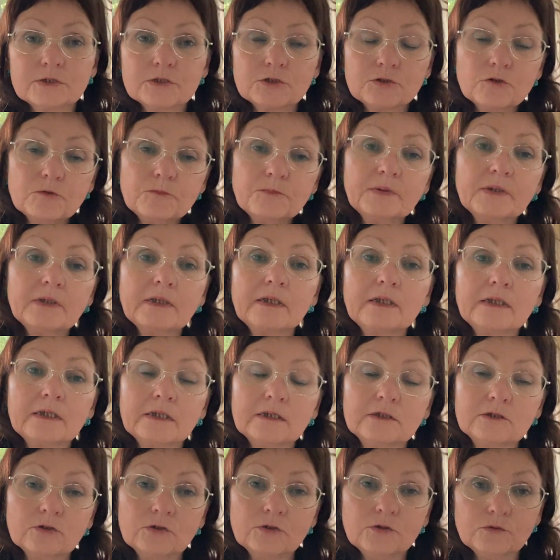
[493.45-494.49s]

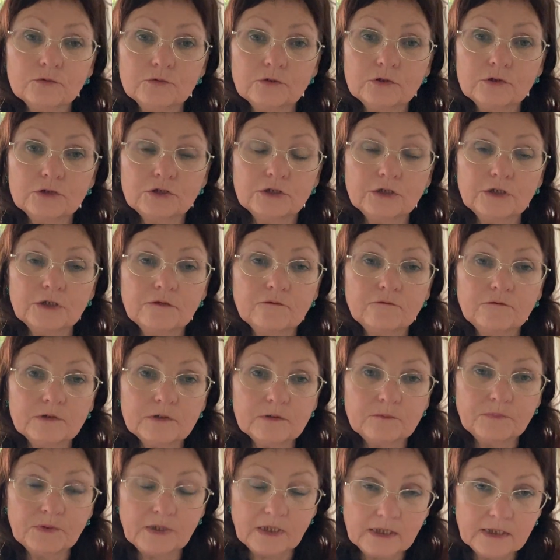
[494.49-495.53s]
super-ego energy will
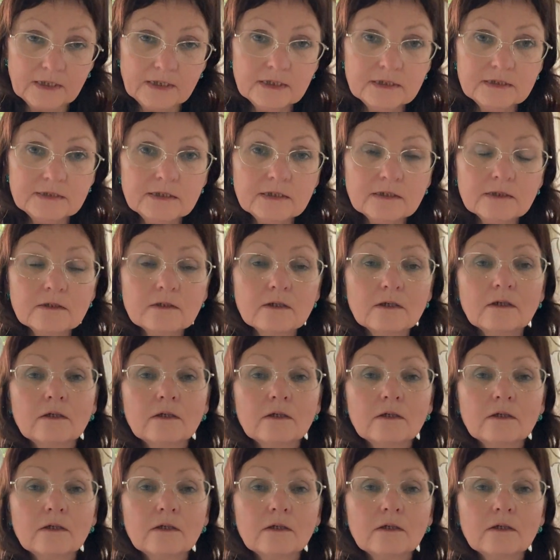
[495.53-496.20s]
be leading,